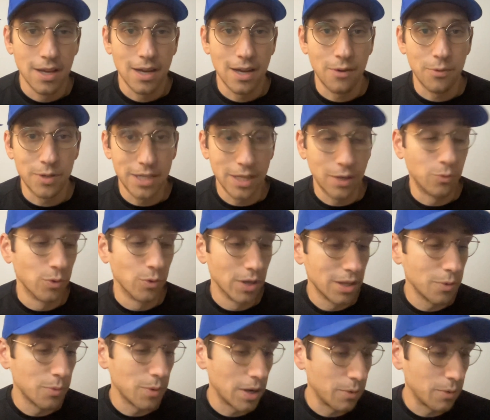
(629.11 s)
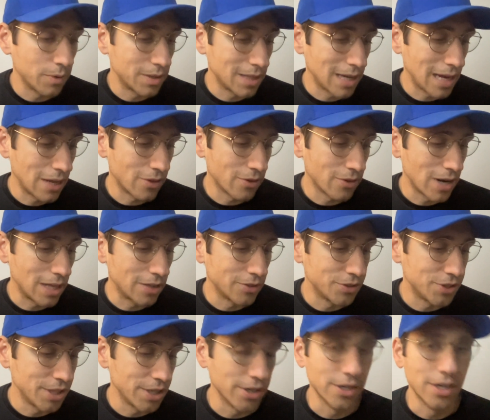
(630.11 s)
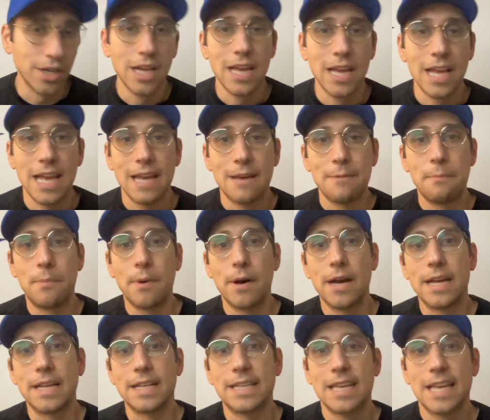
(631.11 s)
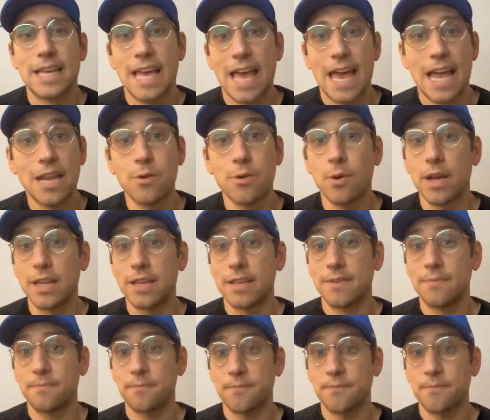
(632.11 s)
We did really well with Tyler Algier, but anyway,